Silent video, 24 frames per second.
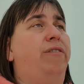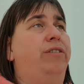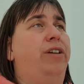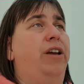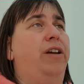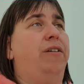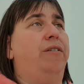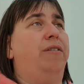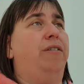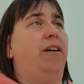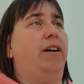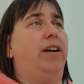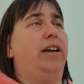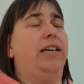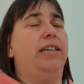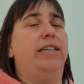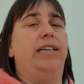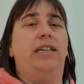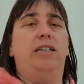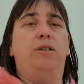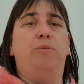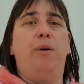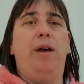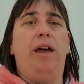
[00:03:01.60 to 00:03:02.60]
you know, like a
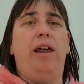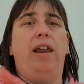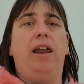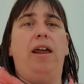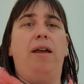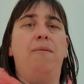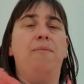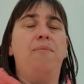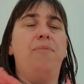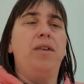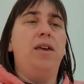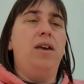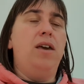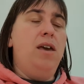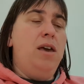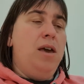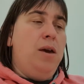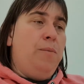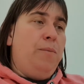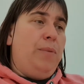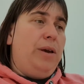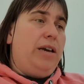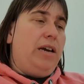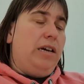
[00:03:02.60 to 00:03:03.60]
disability,
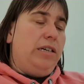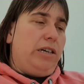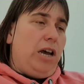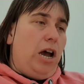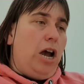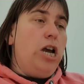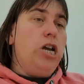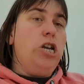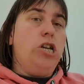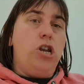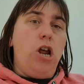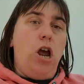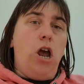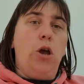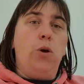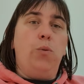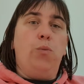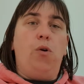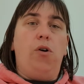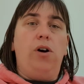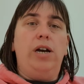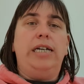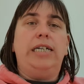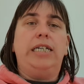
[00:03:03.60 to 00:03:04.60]
because I know
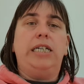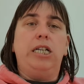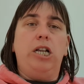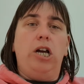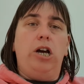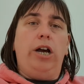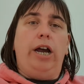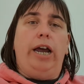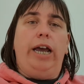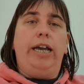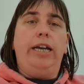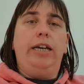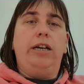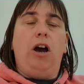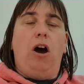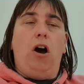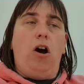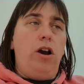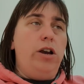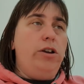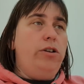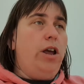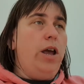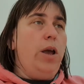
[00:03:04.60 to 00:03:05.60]
what it's like.
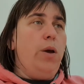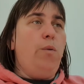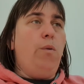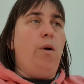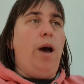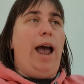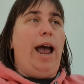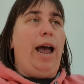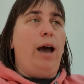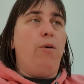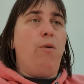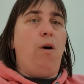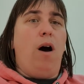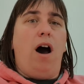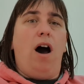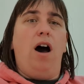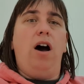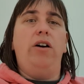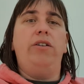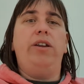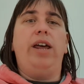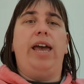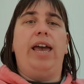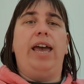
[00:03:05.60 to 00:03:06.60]
I know how
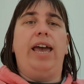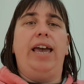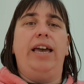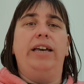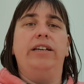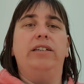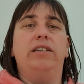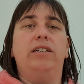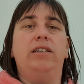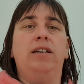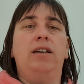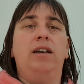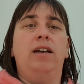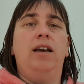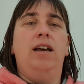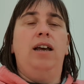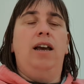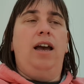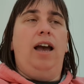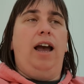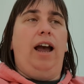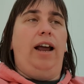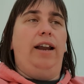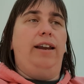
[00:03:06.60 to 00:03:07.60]
hard it is,
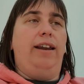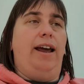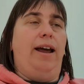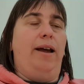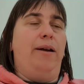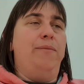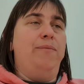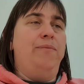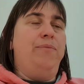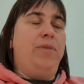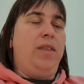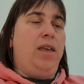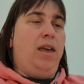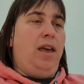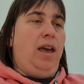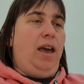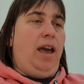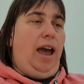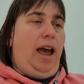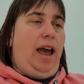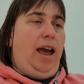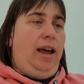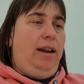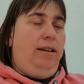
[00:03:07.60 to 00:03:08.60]
and that.
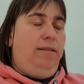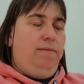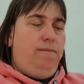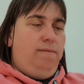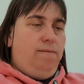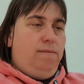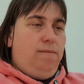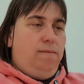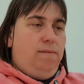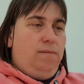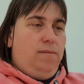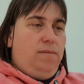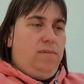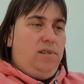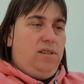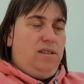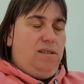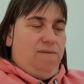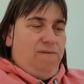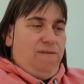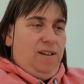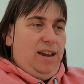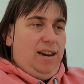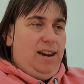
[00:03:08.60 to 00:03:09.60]
And
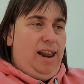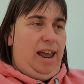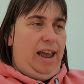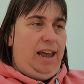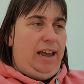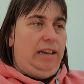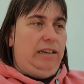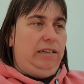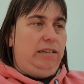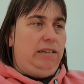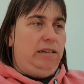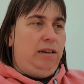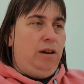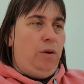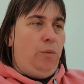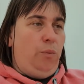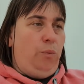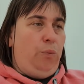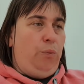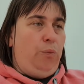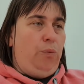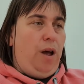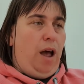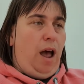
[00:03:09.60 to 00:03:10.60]
the thing is,
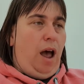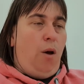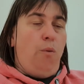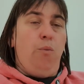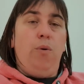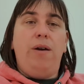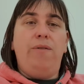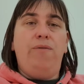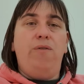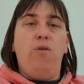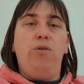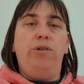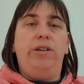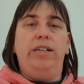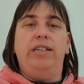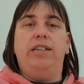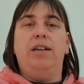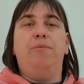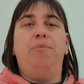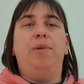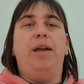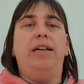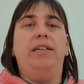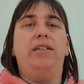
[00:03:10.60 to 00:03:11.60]
with
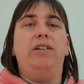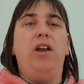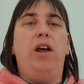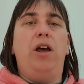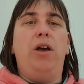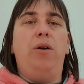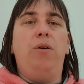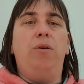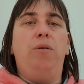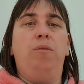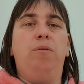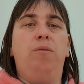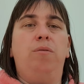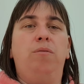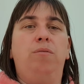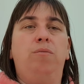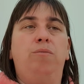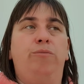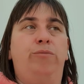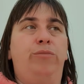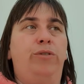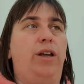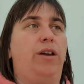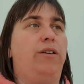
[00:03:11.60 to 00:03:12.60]
autism, there's no you
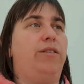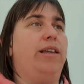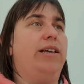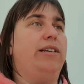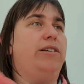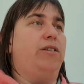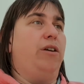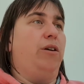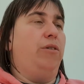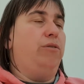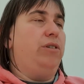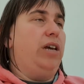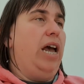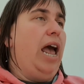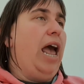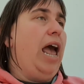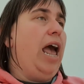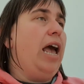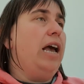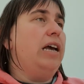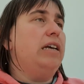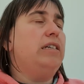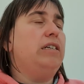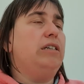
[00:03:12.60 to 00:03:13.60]
know, there's no
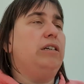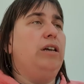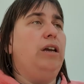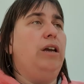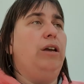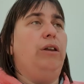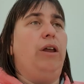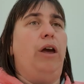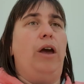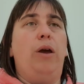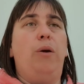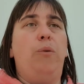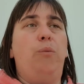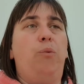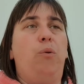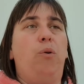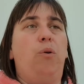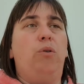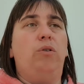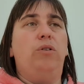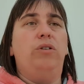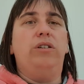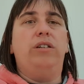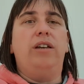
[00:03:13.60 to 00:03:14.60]
test. You know,
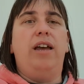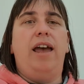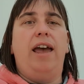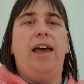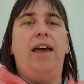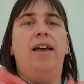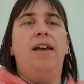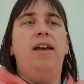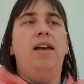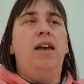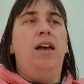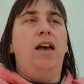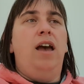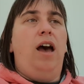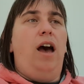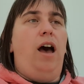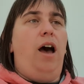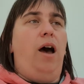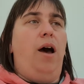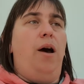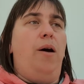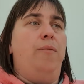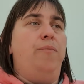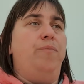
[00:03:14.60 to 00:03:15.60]
what was it?
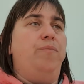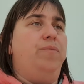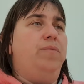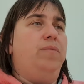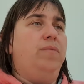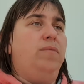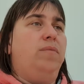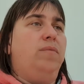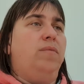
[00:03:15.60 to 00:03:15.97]
Um,